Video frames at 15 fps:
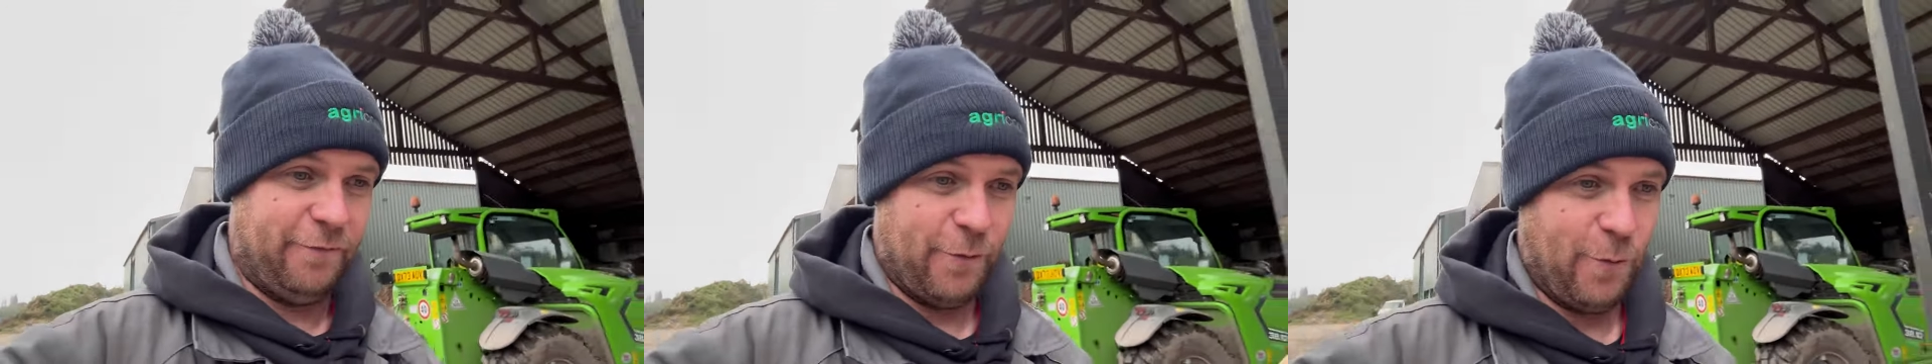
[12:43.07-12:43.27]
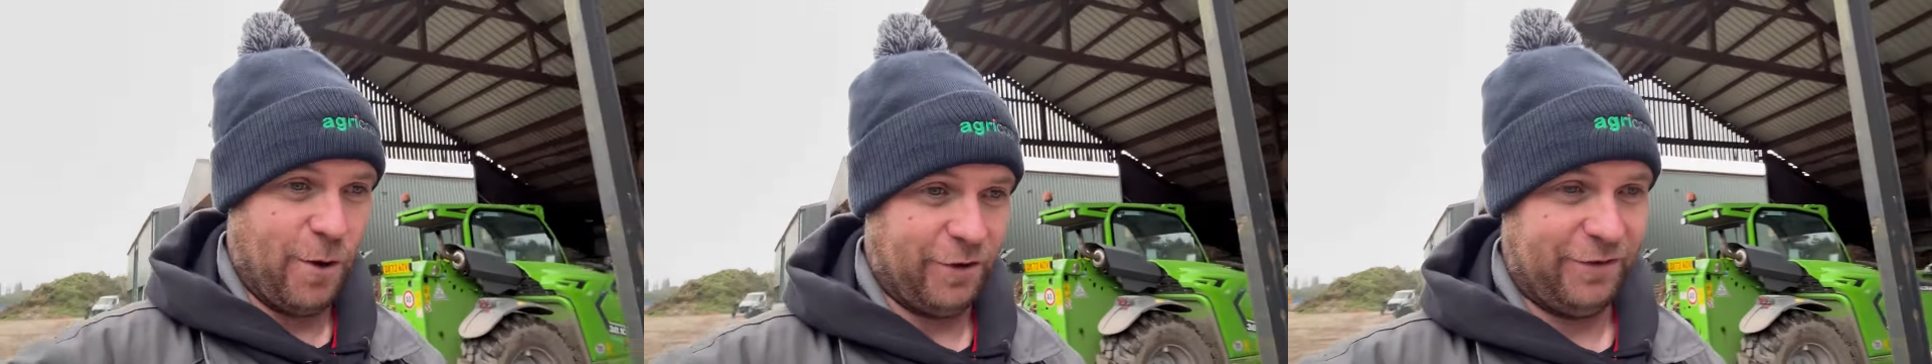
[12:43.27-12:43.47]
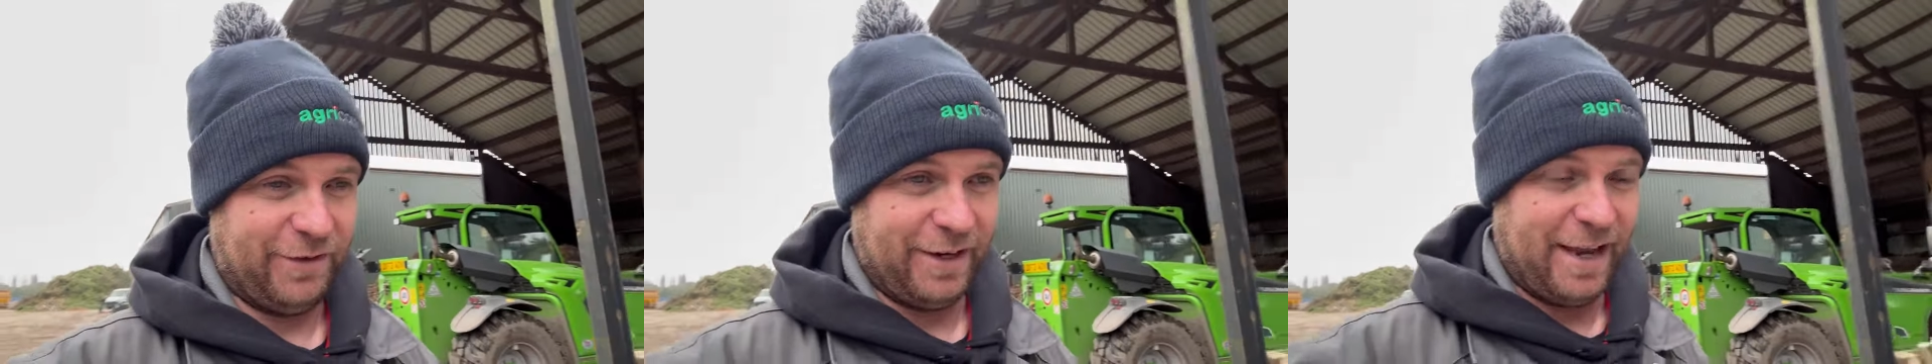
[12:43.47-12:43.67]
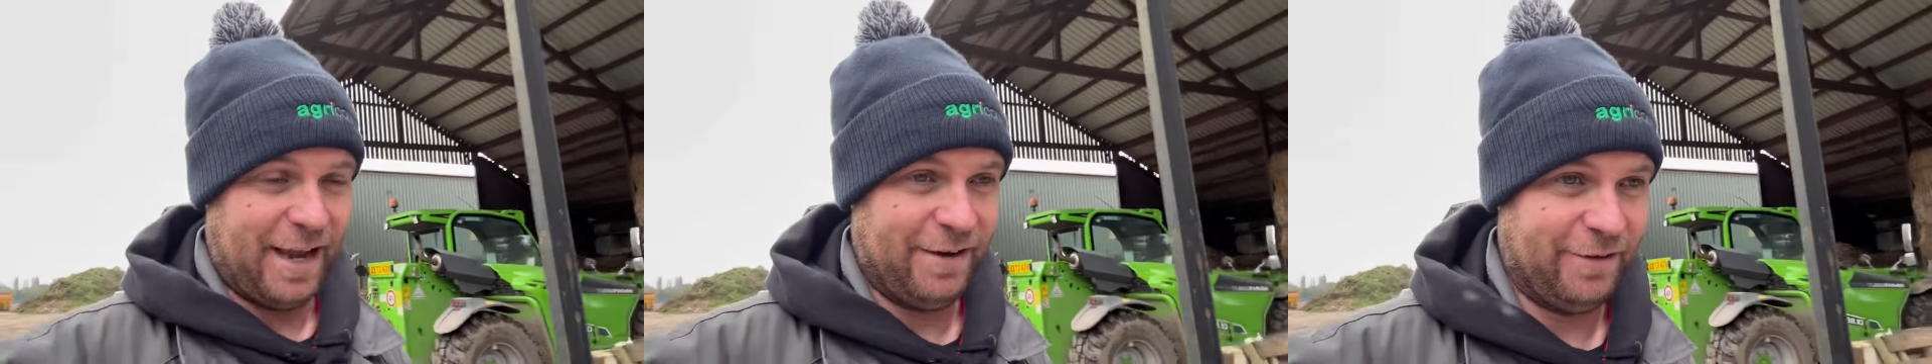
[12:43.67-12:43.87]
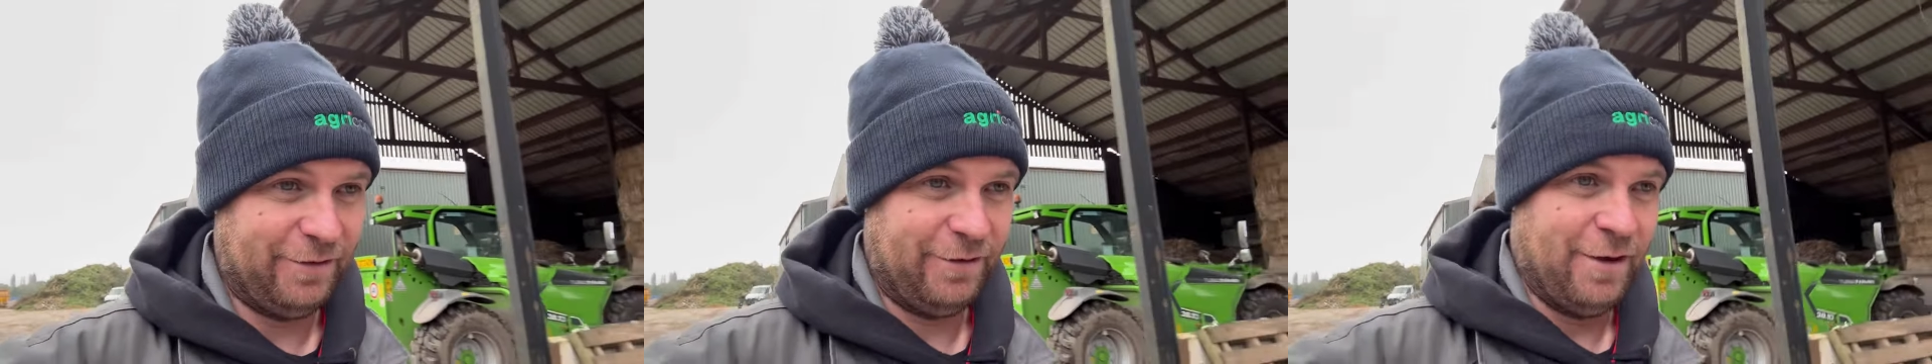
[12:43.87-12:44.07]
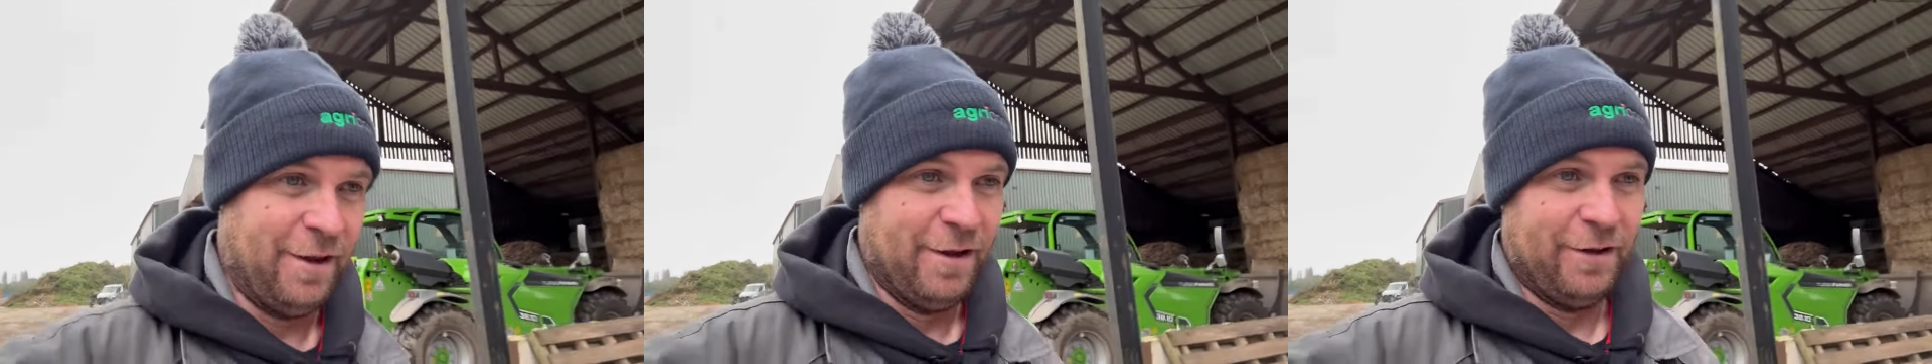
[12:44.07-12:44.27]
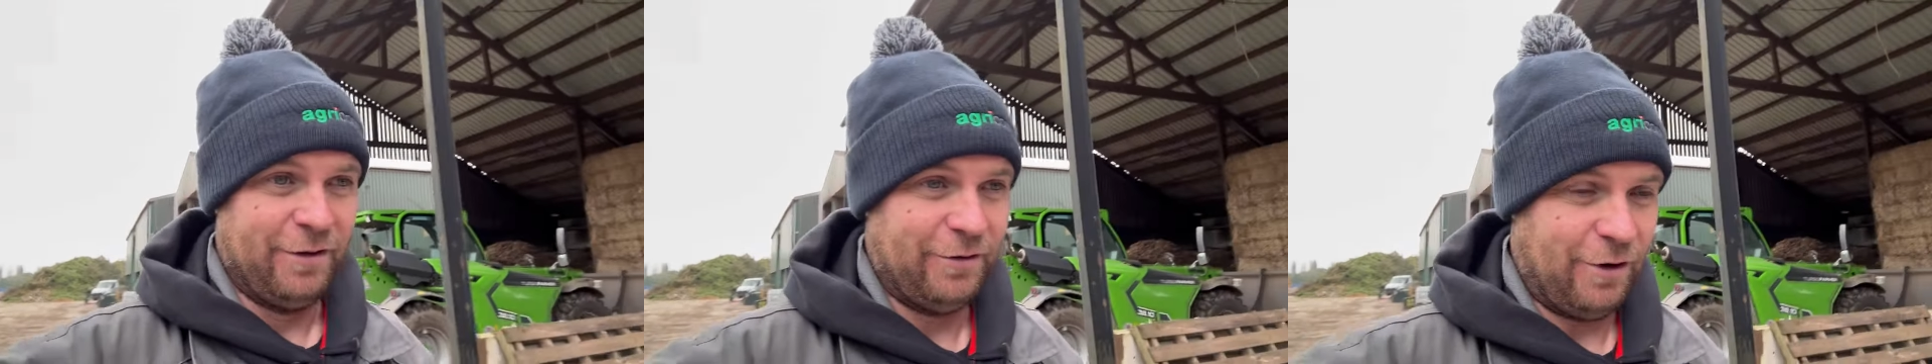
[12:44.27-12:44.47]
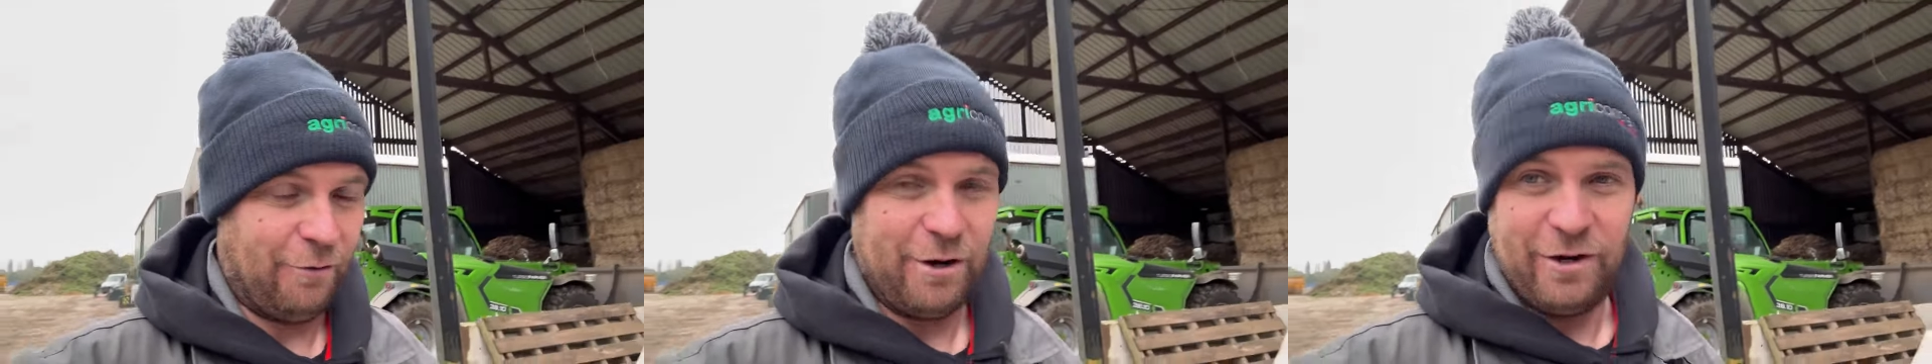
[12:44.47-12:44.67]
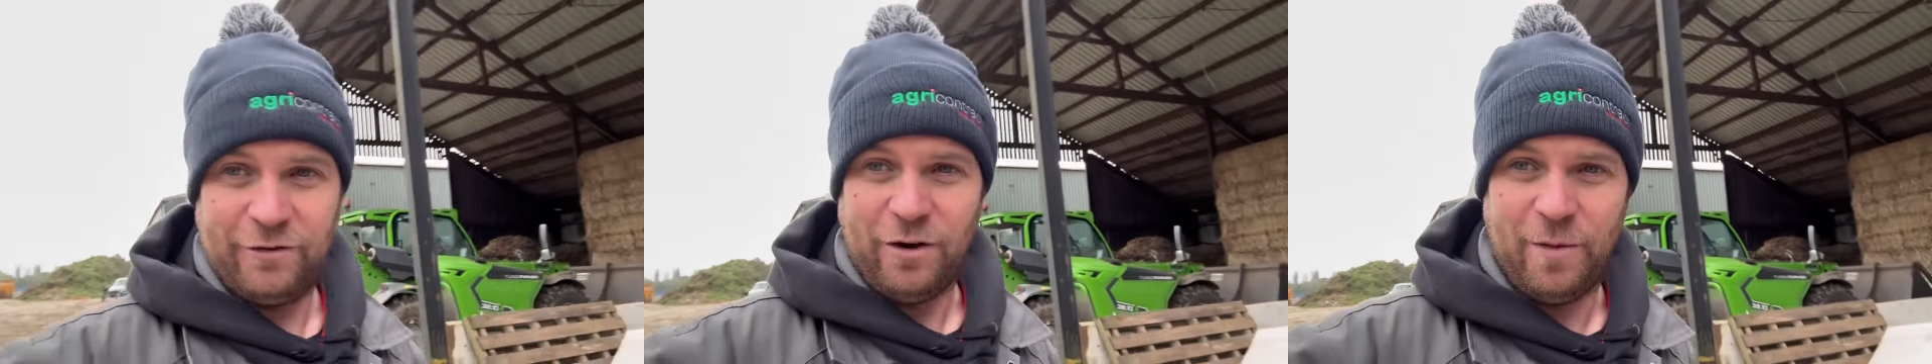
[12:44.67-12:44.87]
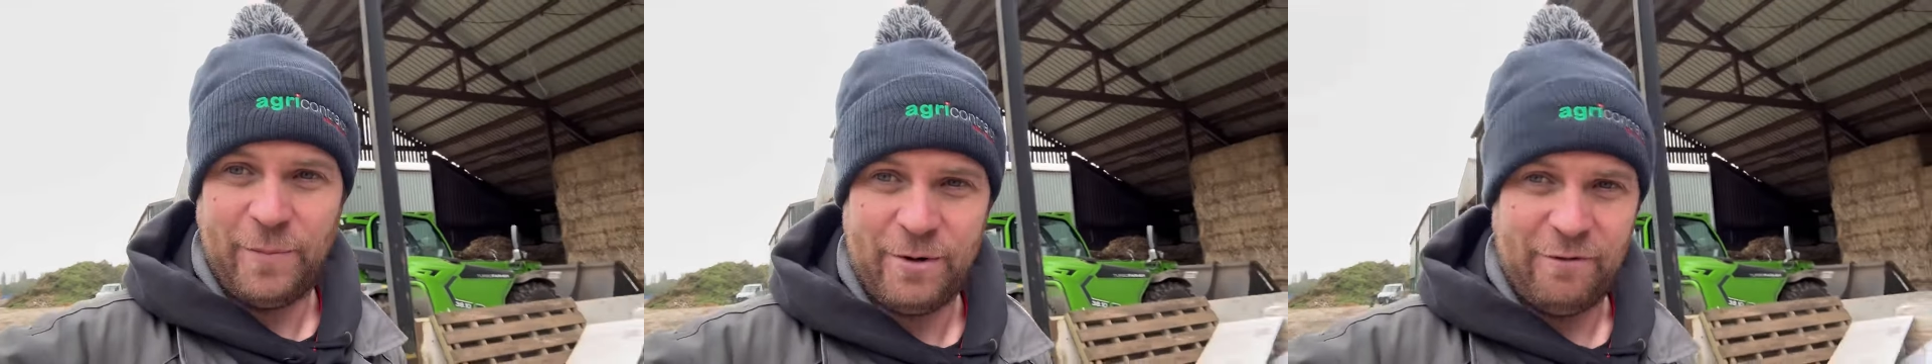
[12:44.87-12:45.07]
for once again. Sorry it's not been